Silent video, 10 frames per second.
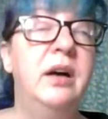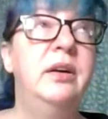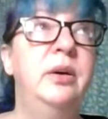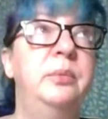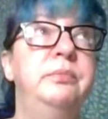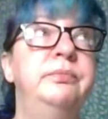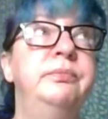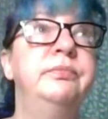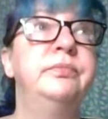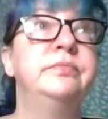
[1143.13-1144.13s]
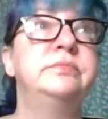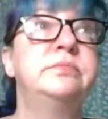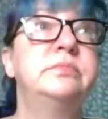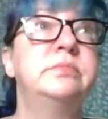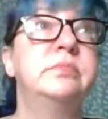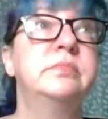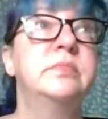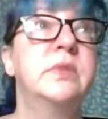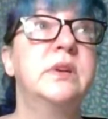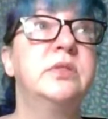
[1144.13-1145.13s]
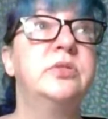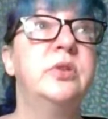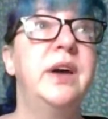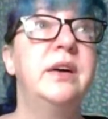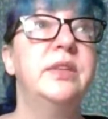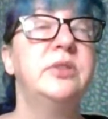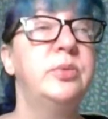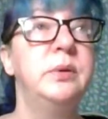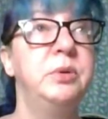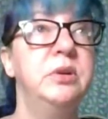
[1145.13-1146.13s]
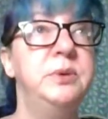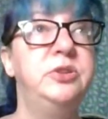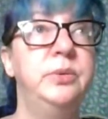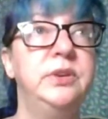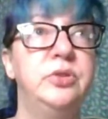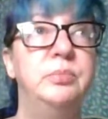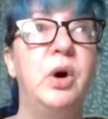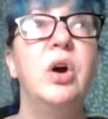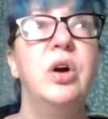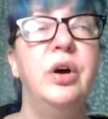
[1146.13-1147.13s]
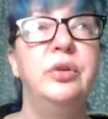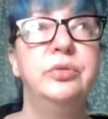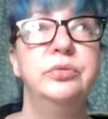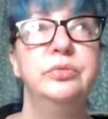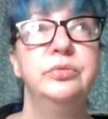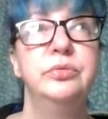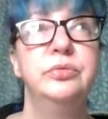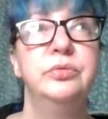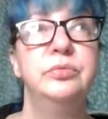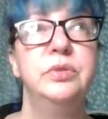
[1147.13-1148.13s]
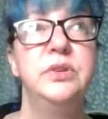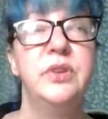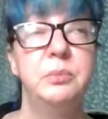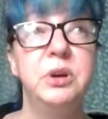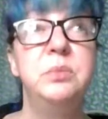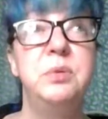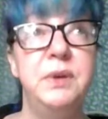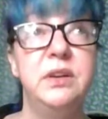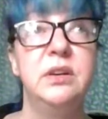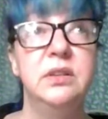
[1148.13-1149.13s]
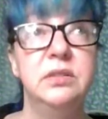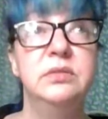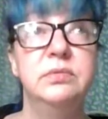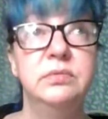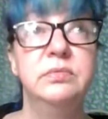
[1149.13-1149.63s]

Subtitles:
Um, so yeah, that's what I'm gonna be doing tomorrow, is I'm gonna be making,